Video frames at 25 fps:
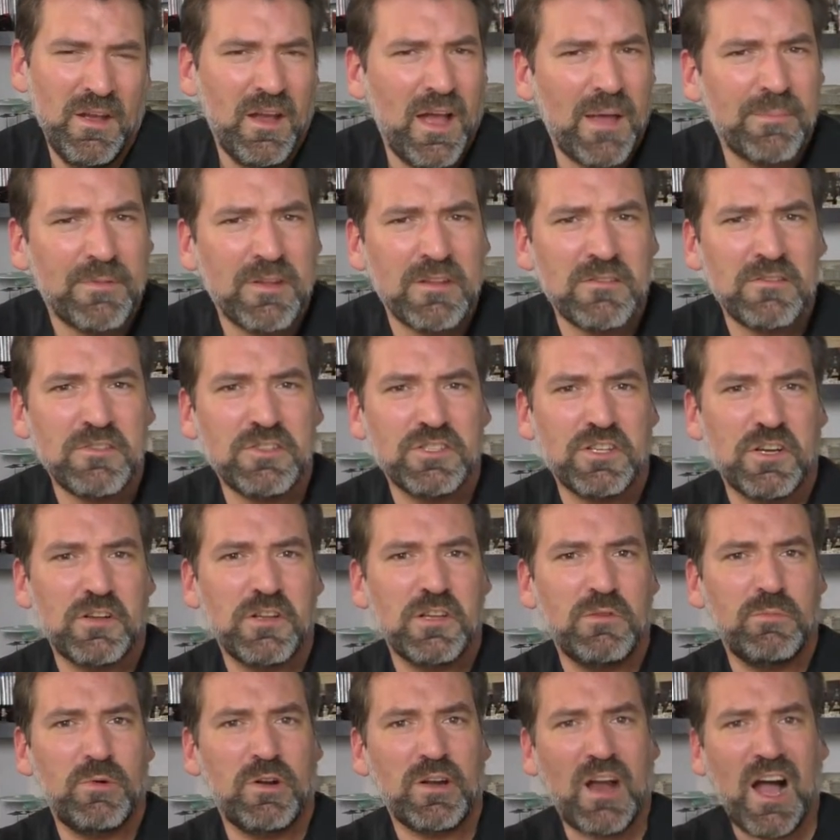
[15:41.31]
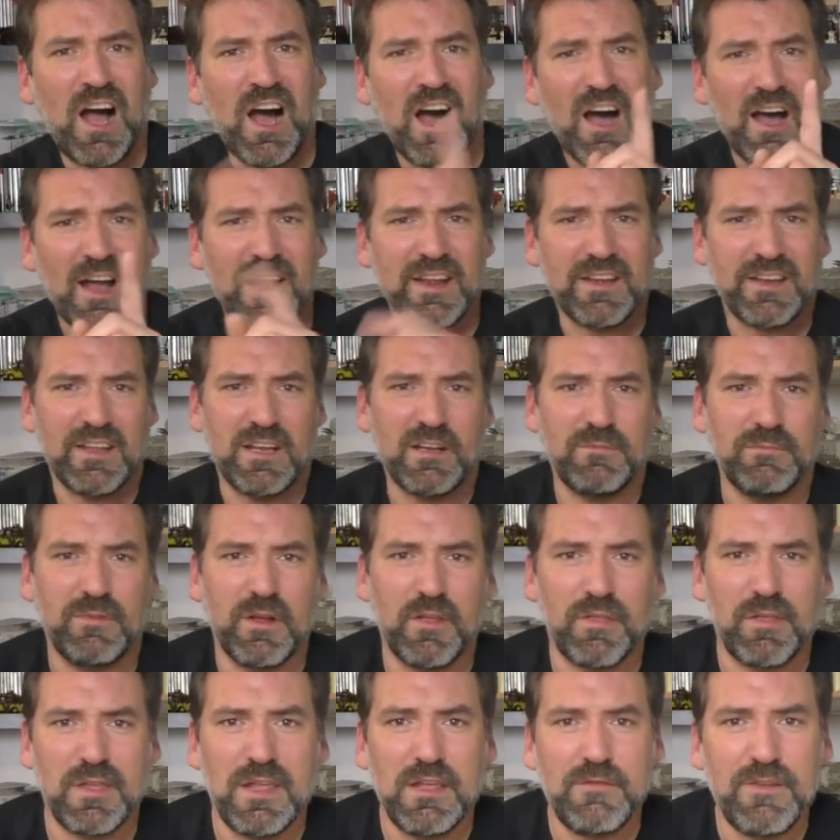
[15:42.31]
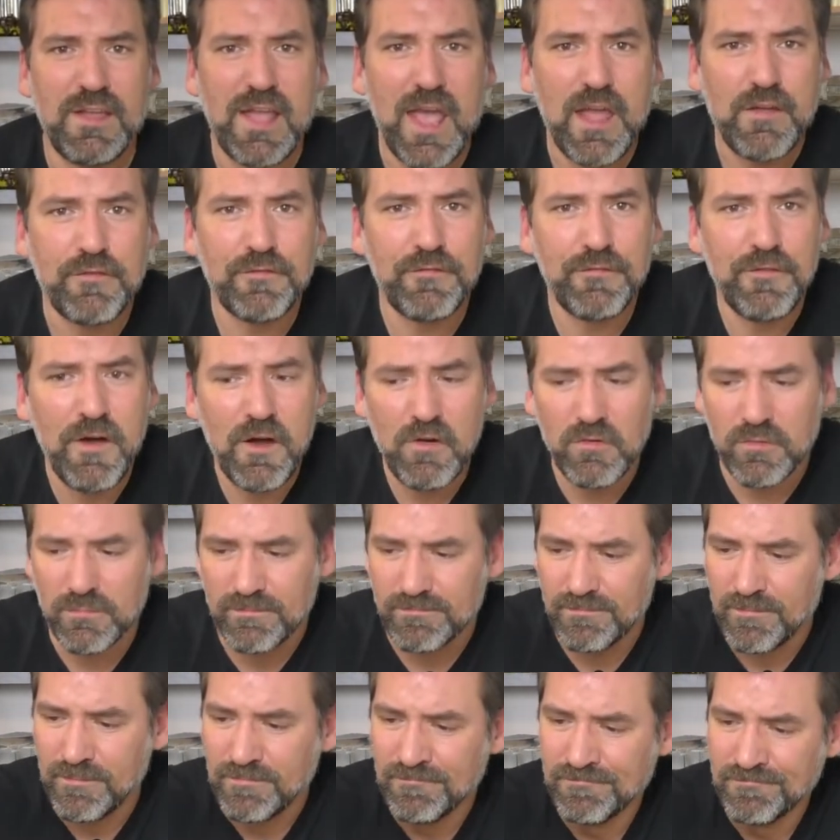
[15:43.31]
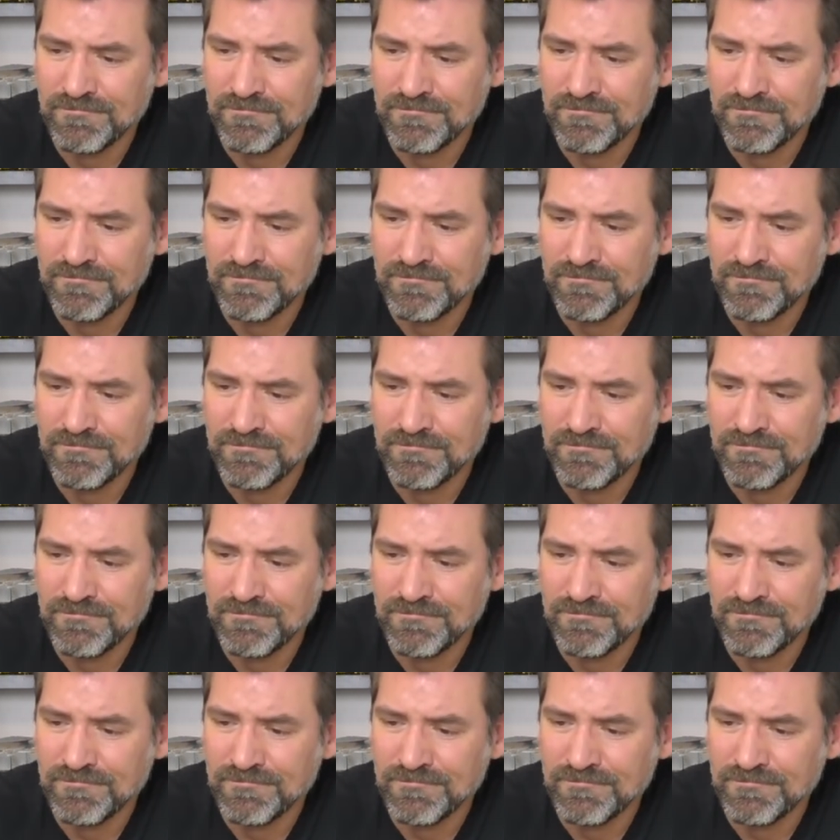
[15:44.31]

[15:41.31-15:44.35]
I'm going to show you what I did with EVA foam.